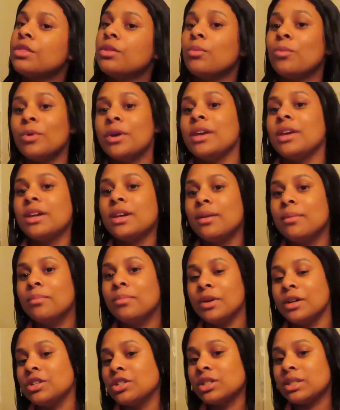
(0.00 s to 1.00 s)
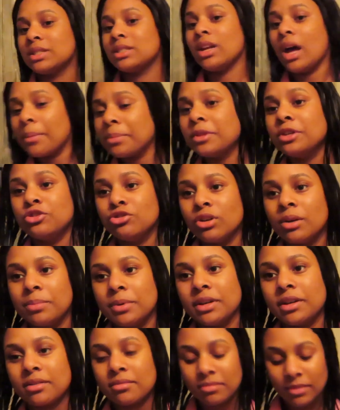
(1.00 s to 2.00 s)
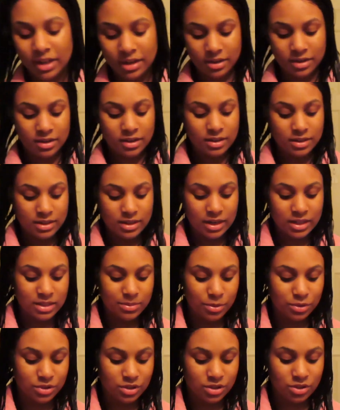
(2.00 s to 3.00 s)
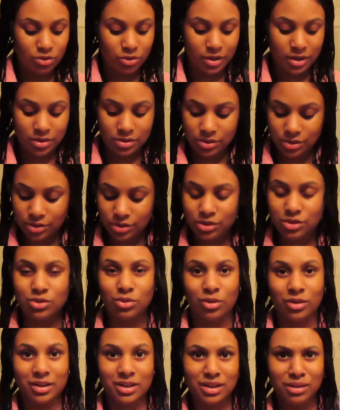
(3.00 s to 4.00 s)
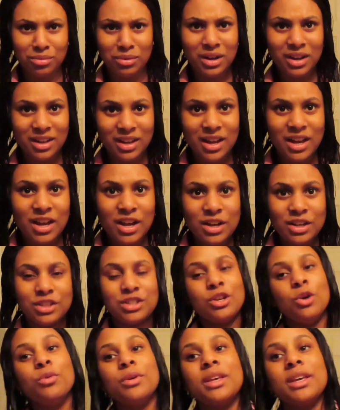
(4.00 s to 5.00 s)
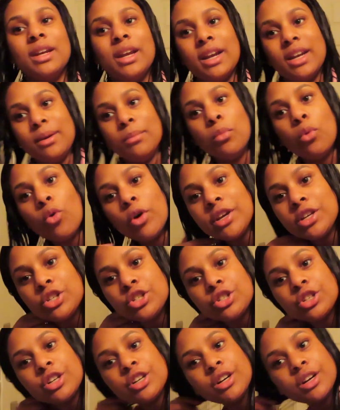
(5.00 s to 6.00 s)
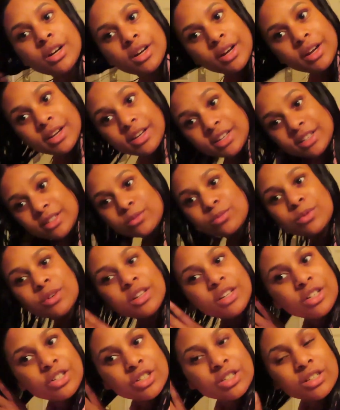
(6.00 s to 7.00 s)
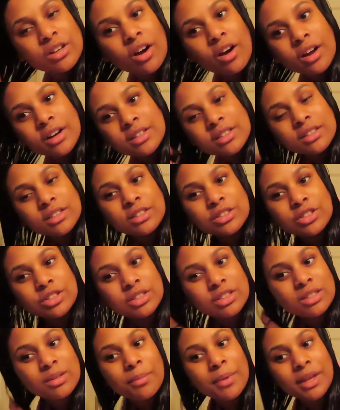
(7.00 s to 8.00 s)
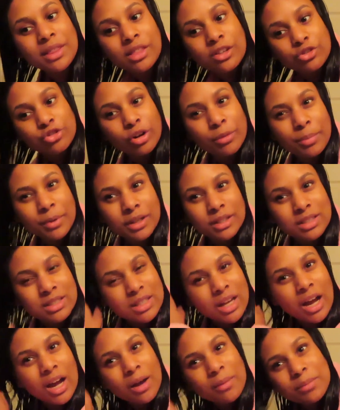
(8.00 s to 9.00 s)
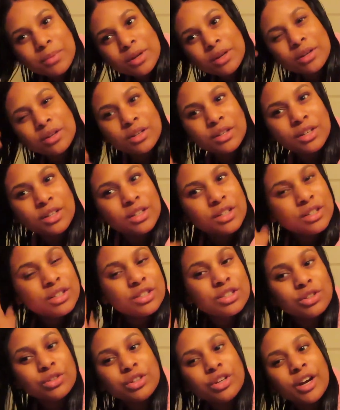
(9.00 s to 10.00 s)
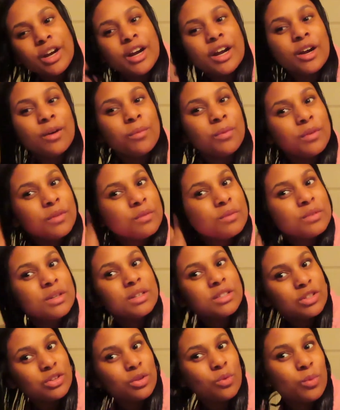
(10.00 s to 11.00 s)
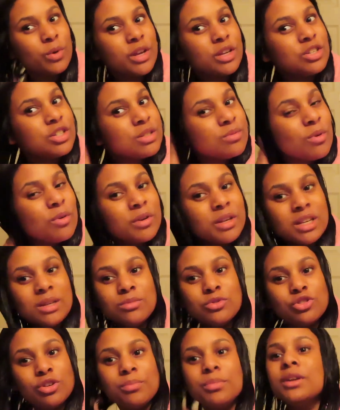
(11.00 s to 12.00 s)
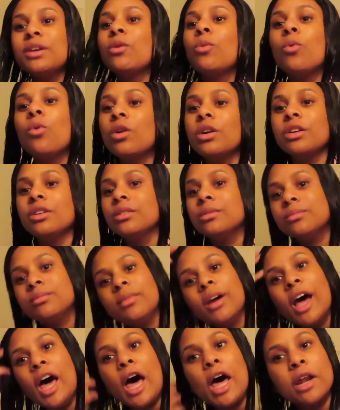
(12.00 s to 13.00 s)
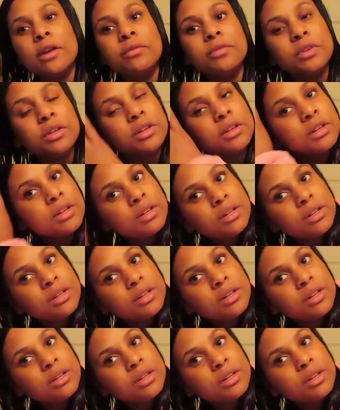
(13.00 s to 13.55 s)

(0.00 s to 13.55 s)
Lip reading: wig, but just stop the dripping. Like, it's not supposed to soak in any moisture. It's really just honestly just to make the dripping stop, so the wig just won't keep dripping water out of it.